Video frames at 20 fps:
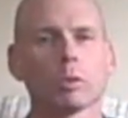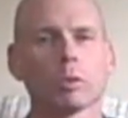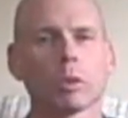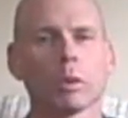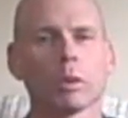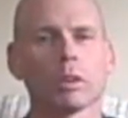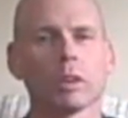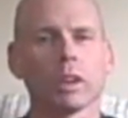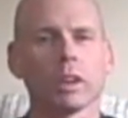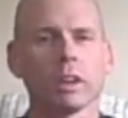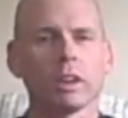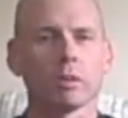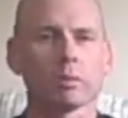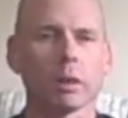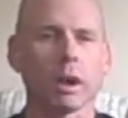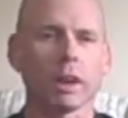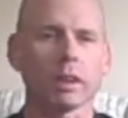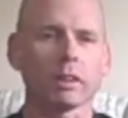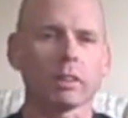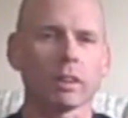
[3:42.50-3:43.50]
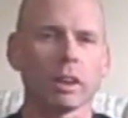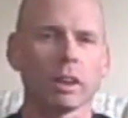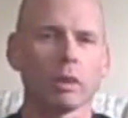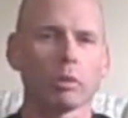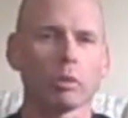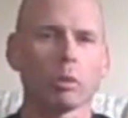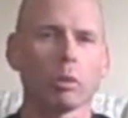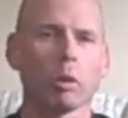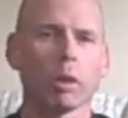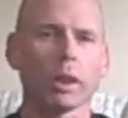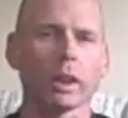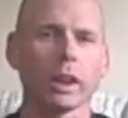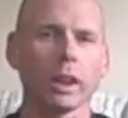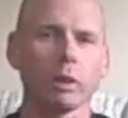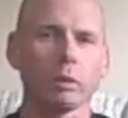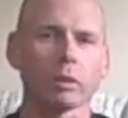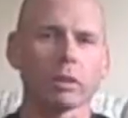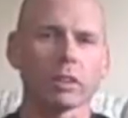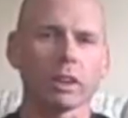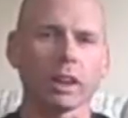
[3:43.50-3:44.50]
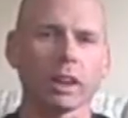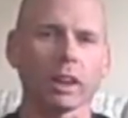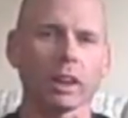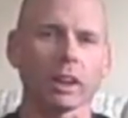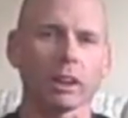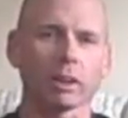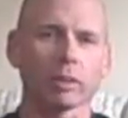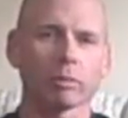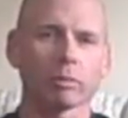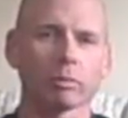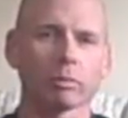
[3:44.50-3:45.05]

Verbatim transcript: what was in his mindset, what he was thinking.